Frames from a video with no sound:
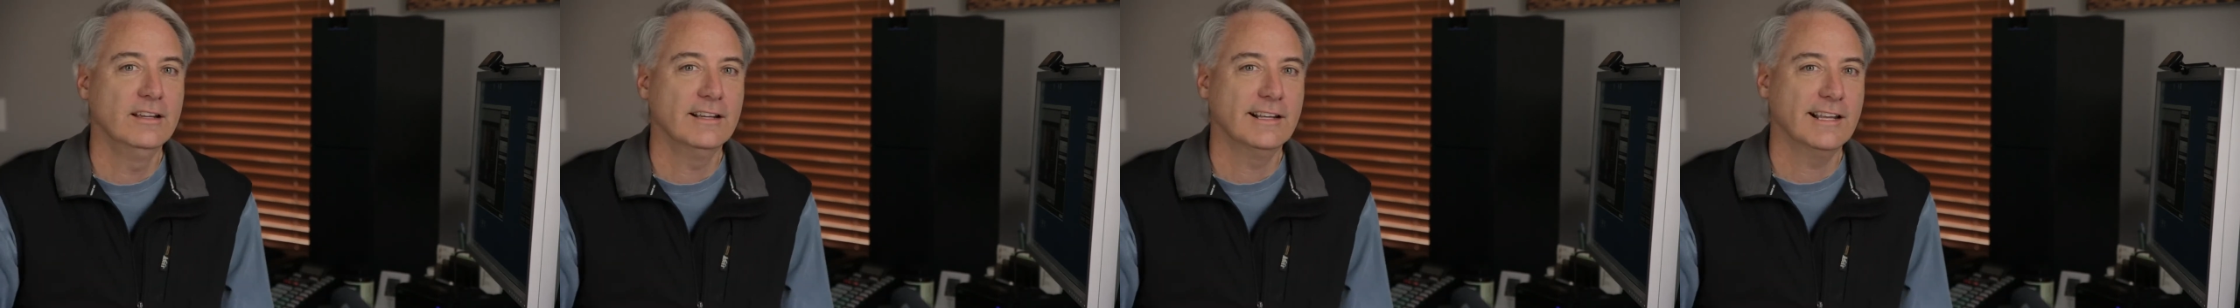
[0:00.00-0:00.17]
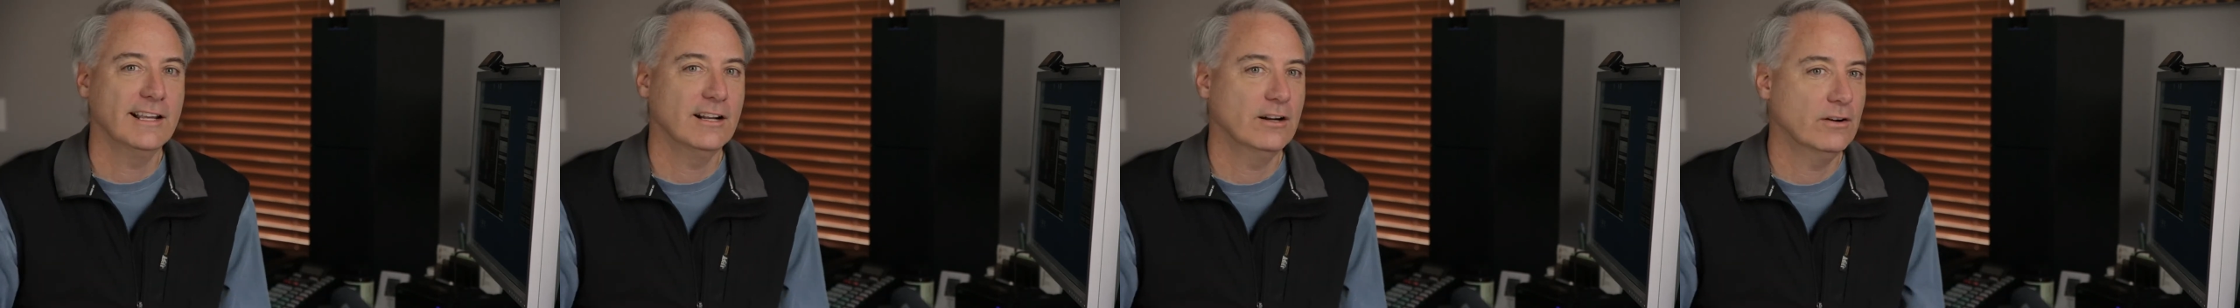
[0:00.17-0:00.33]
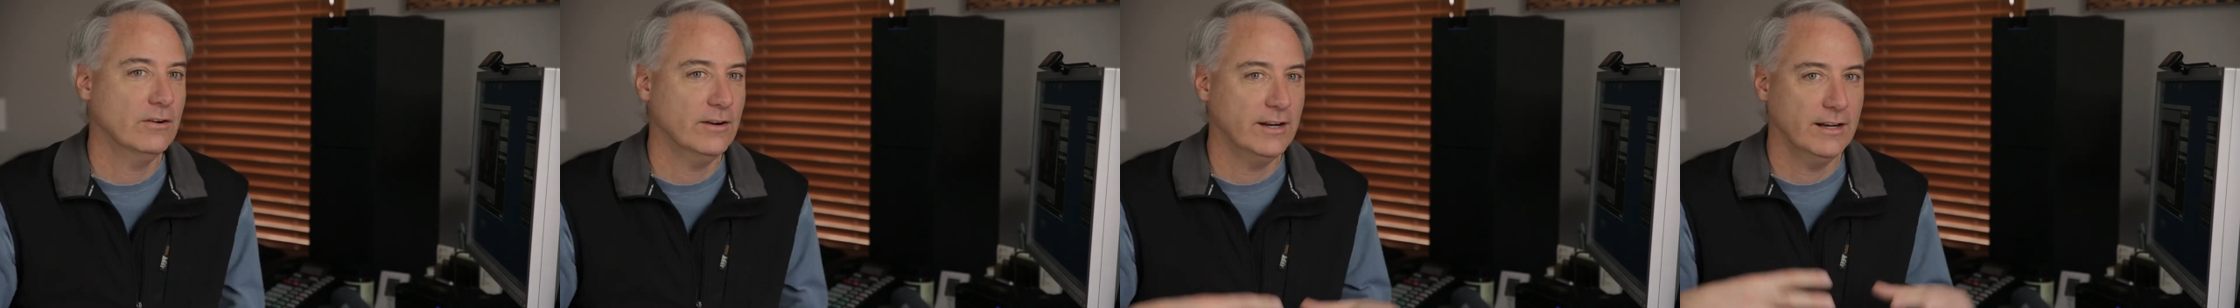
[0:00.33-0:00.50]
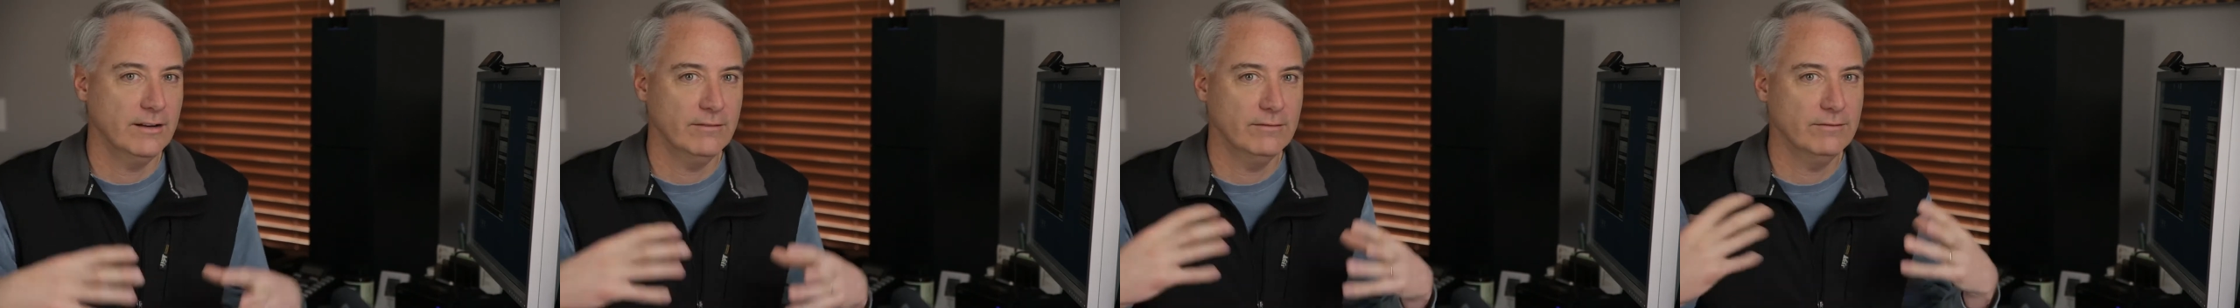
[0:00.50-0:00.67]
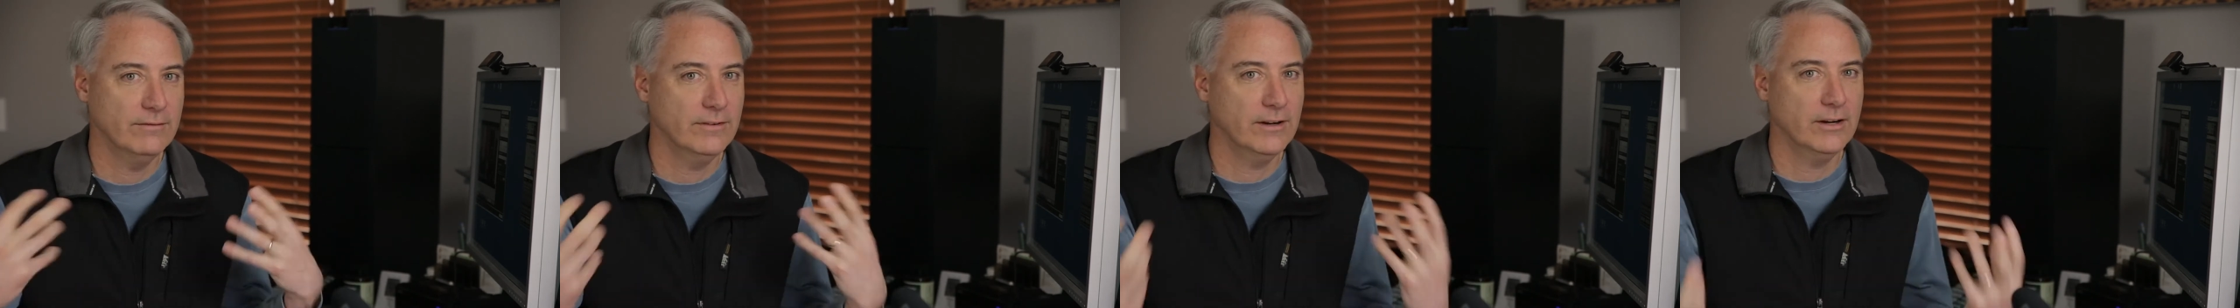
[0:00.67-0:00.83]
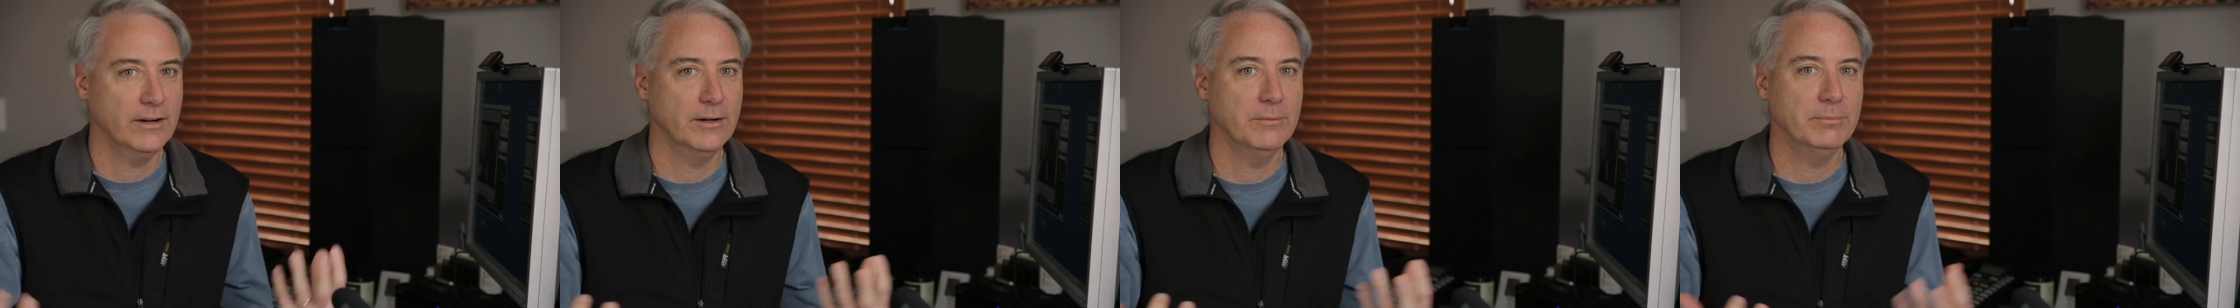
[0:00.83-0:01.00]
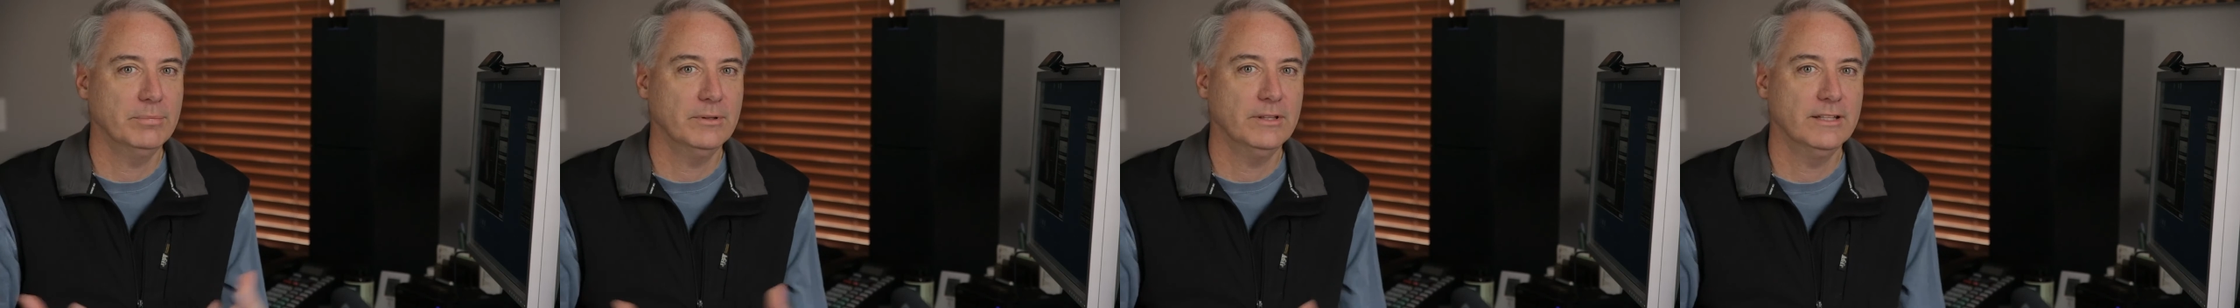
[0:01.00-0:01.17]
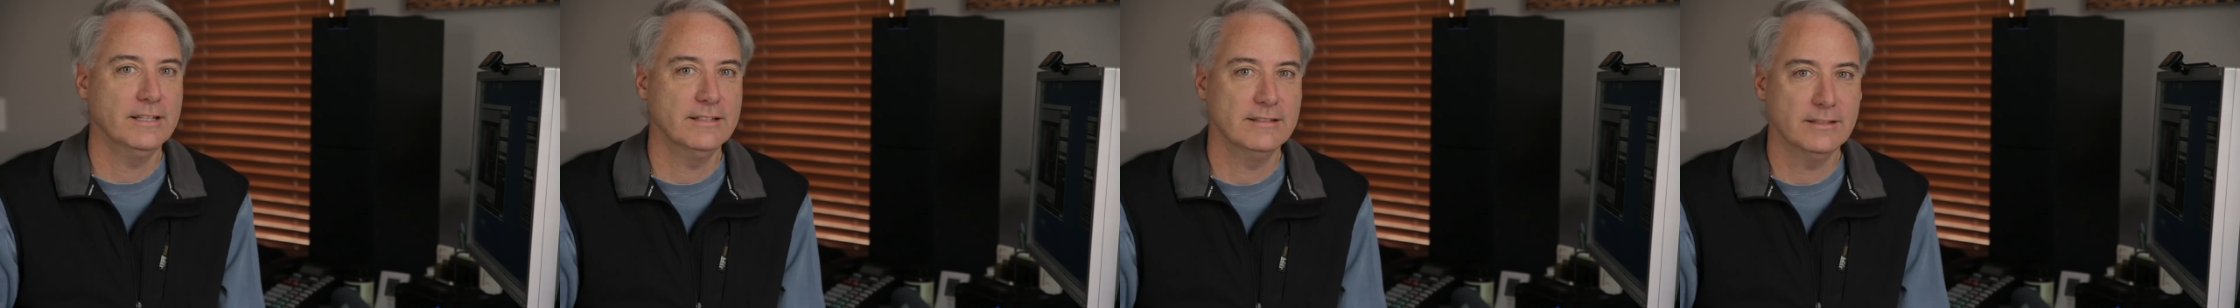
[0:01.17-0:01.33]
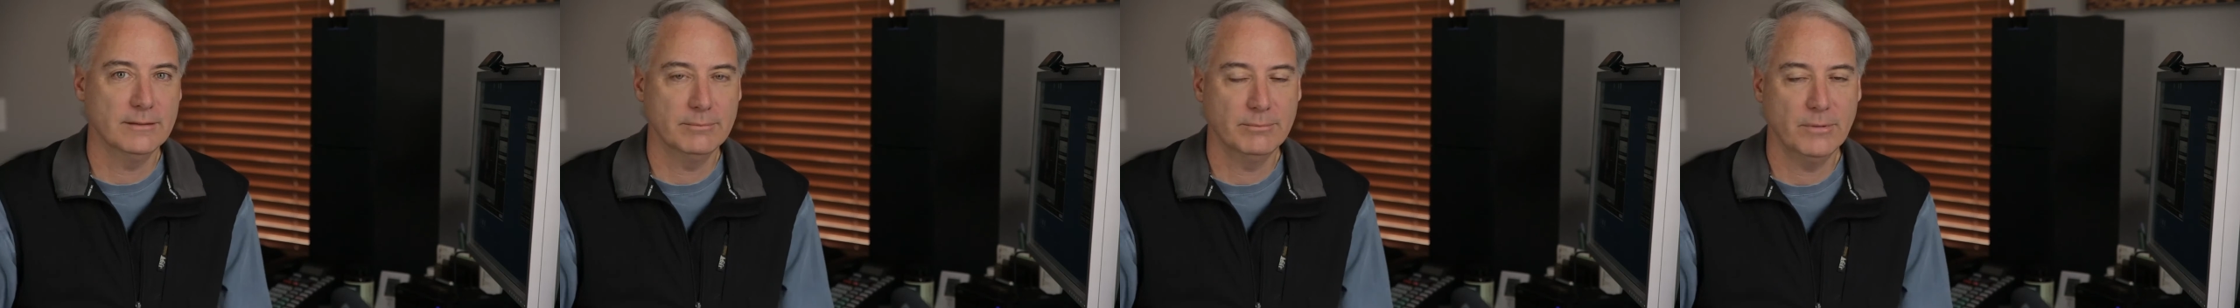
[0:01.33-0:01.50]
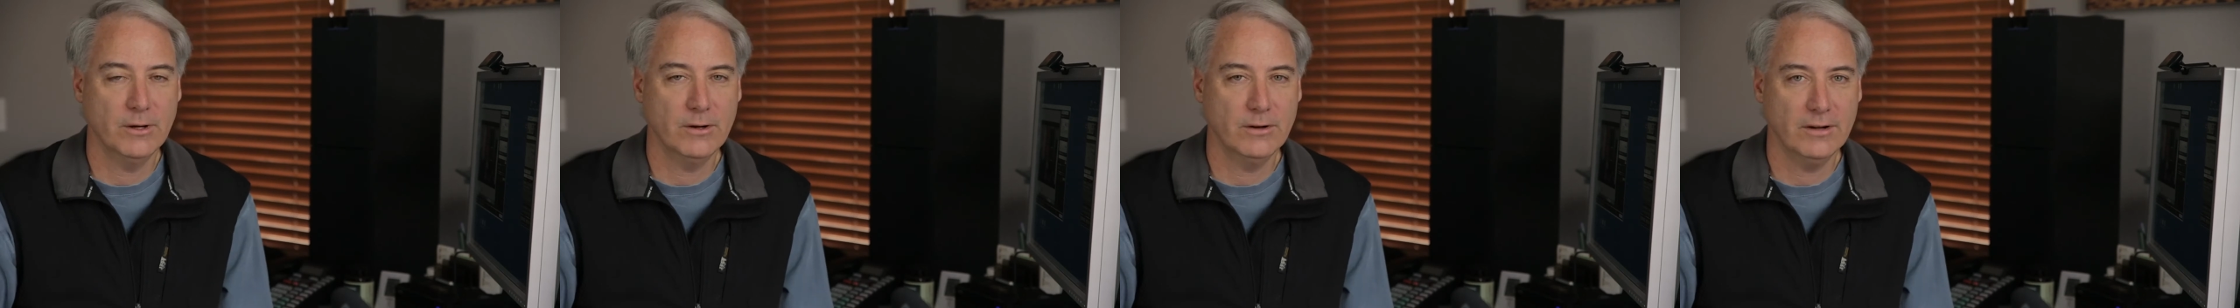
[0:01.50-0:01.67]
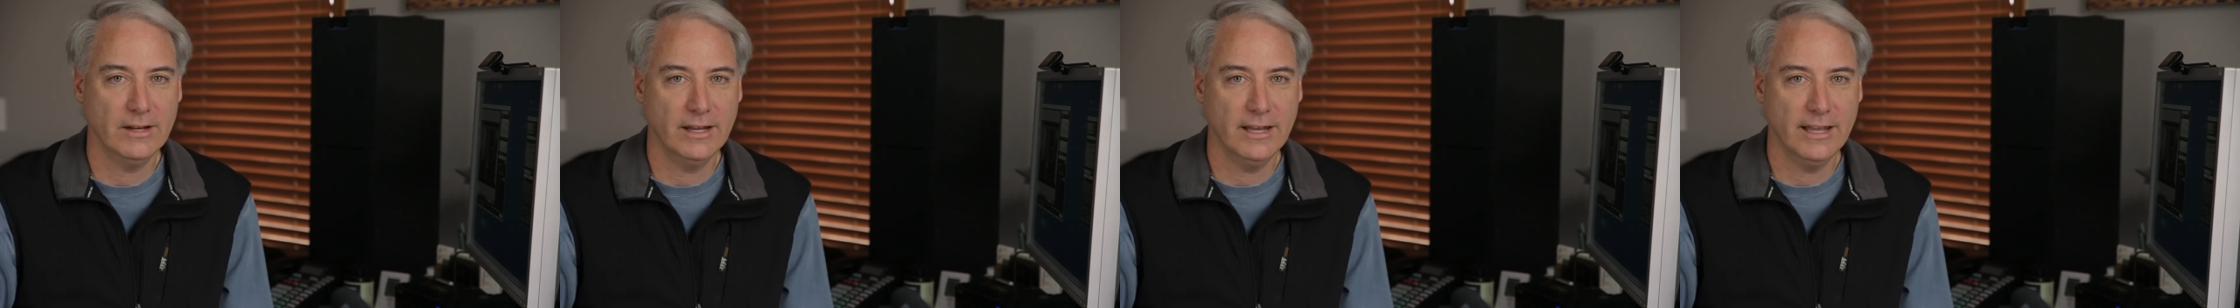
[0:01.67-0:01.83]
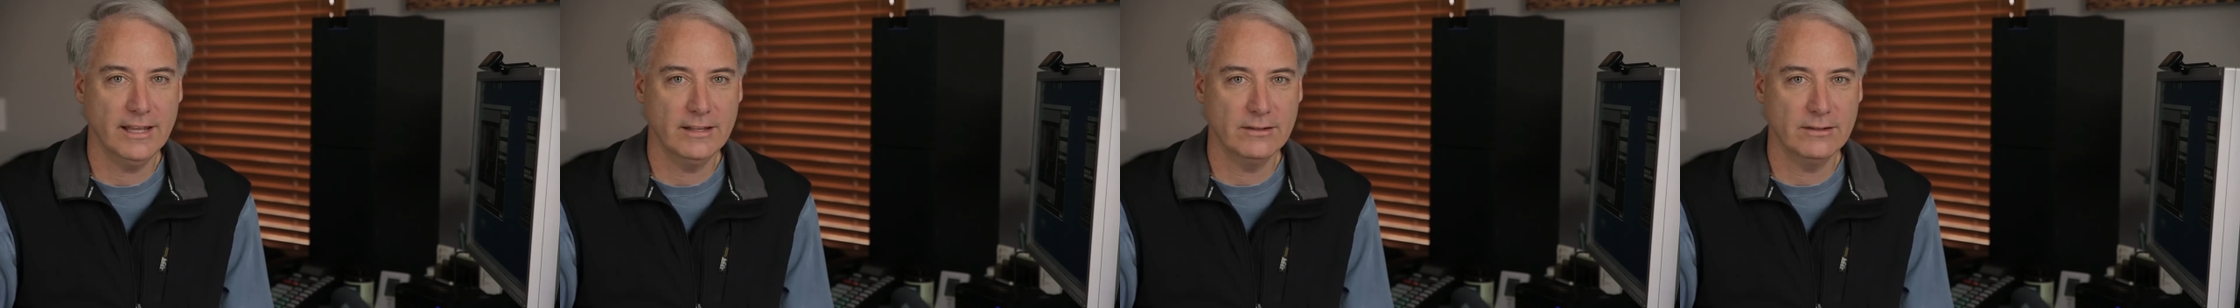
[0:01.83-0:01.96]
can create a very pleasing bokeh